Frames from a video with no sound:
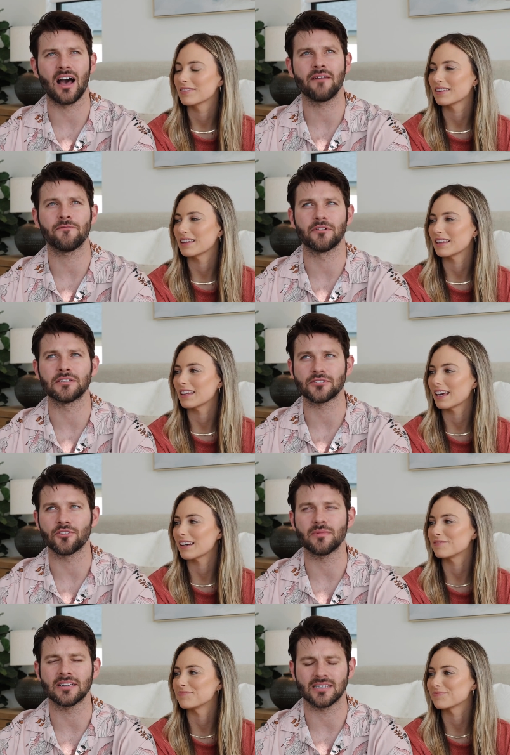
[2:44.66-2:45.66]
Speaker 1: God for
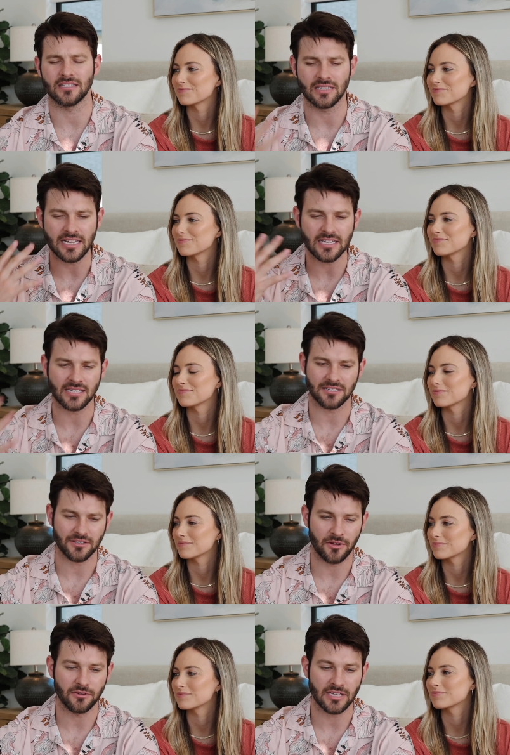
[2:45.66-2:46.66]
discernment yeah. to lead us
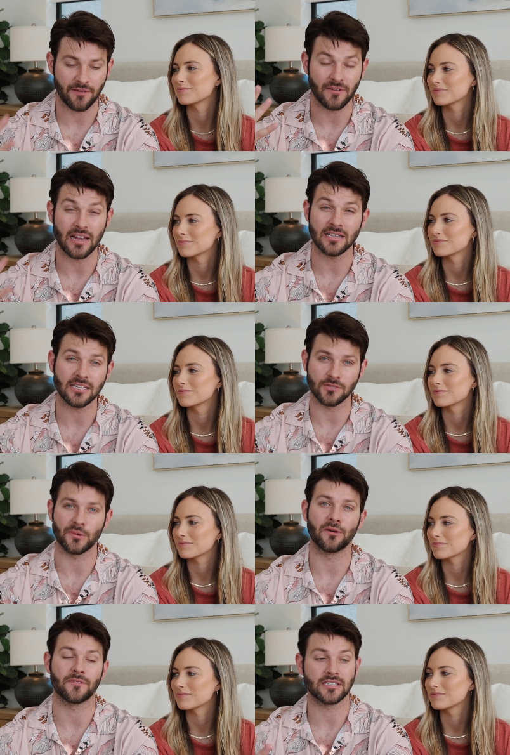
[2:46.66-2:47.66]
into those if it is His
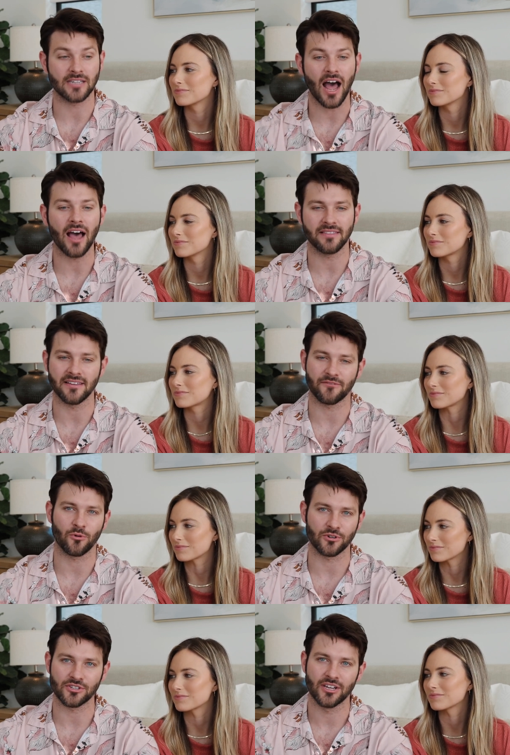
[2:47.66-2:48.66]
will. If it's not, then of
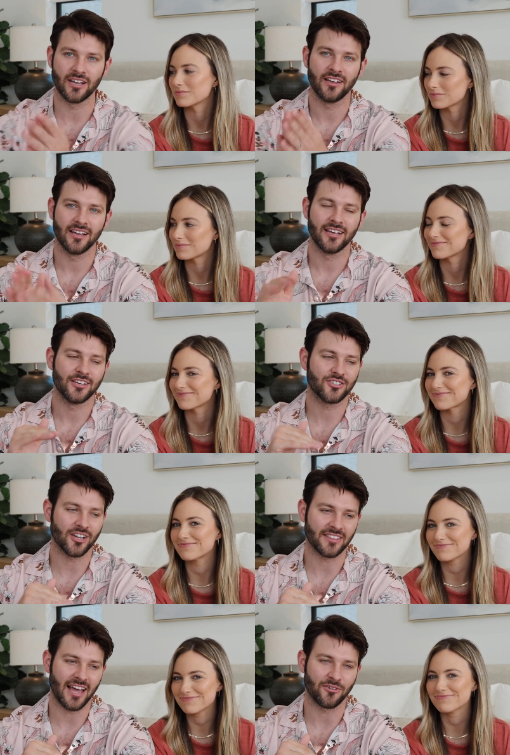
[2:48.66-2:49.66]
course,
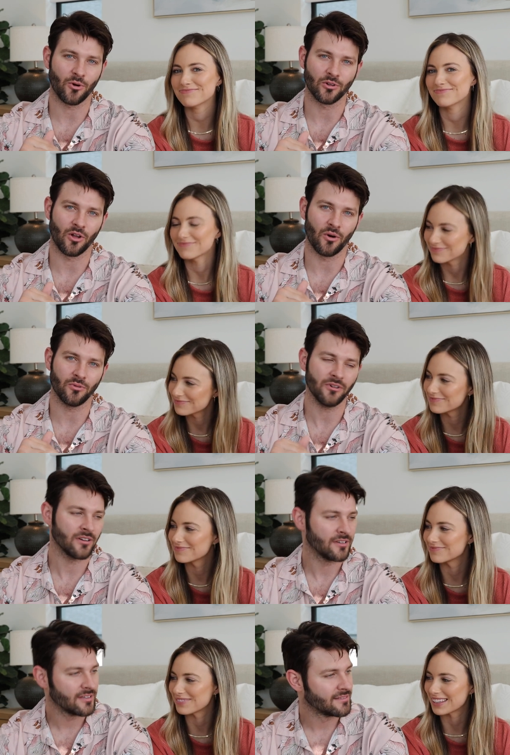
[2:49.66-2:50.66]
shut that door, load.
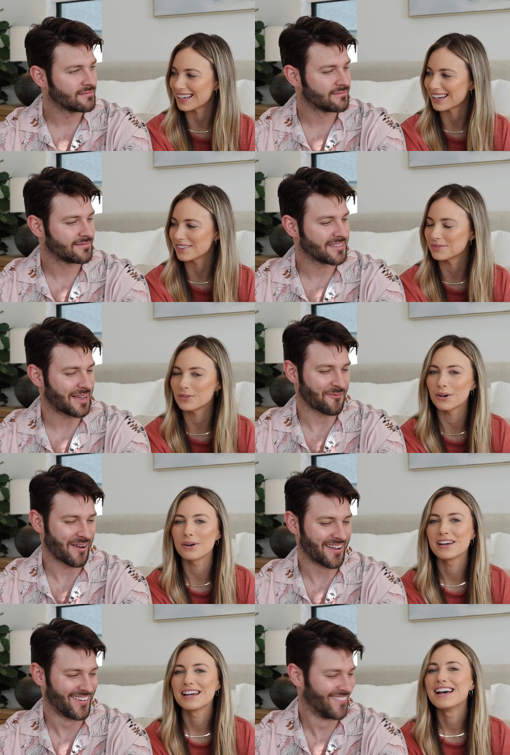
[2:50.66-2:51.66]
Speaker 2: Yeah.
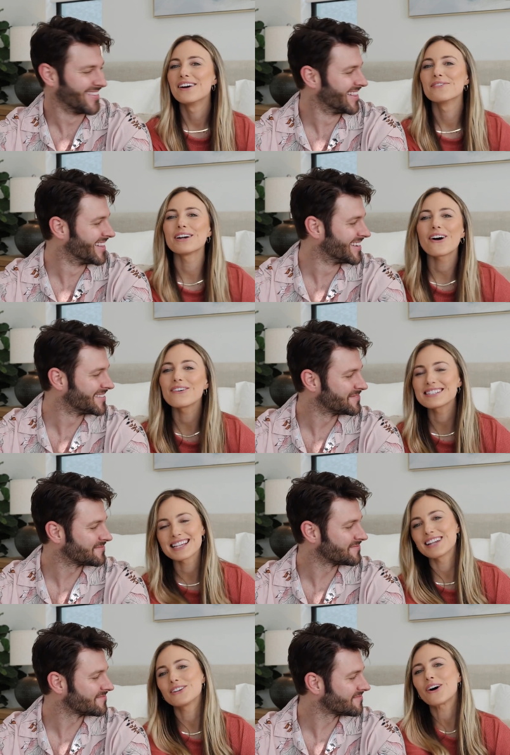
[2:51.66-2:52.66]
well, we always
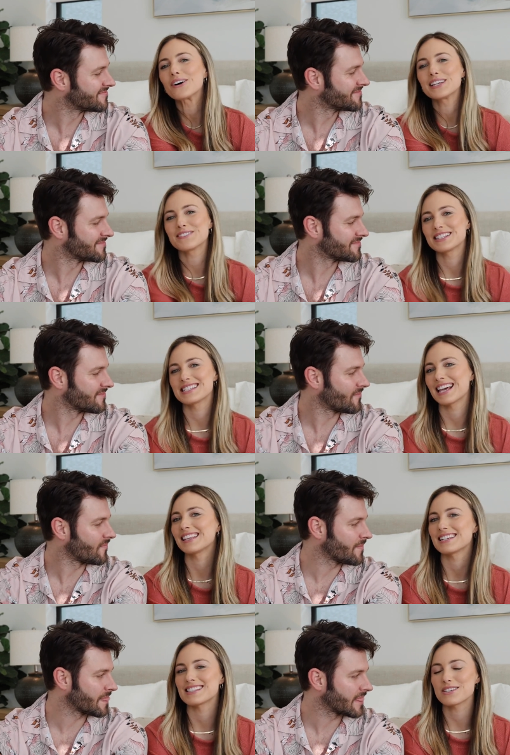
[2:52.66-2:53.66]
say, and y'all even say
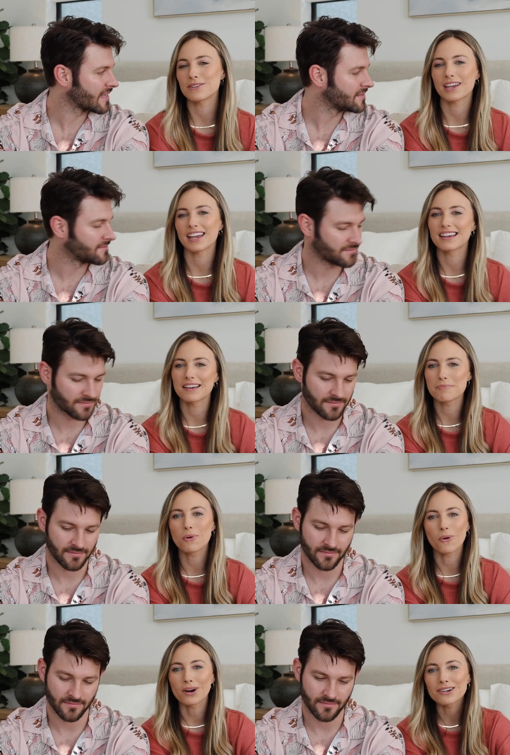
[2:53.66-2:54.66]
this, that you can't
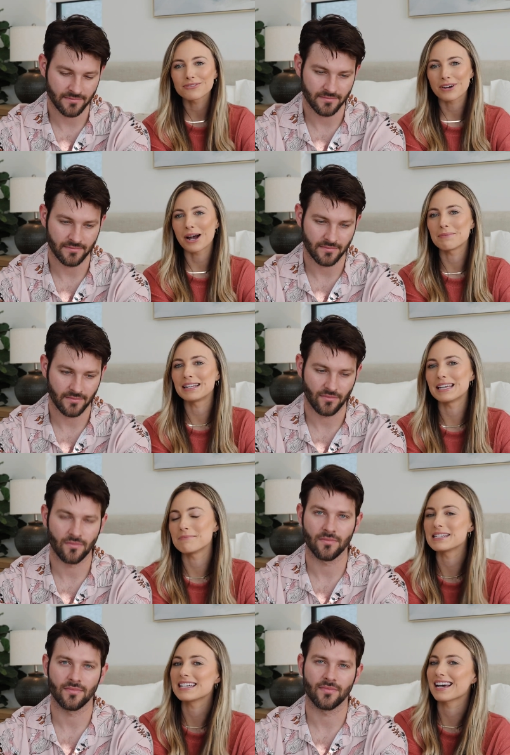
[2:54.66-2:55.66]
pour from an
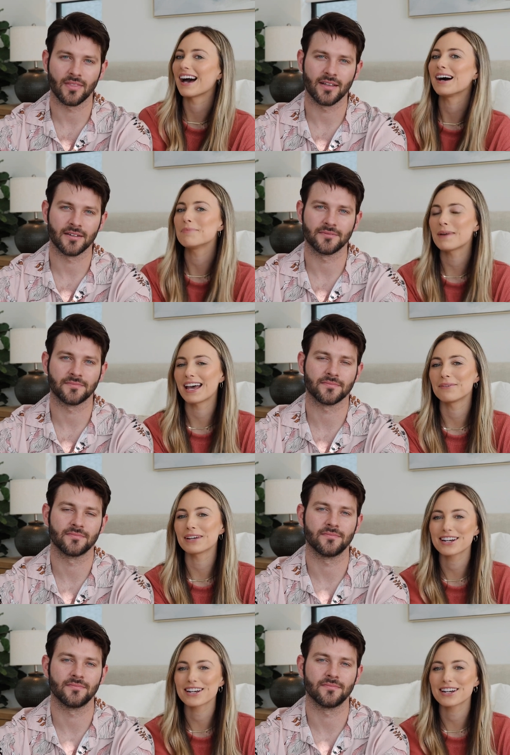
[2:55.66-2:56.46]
empty cup. And we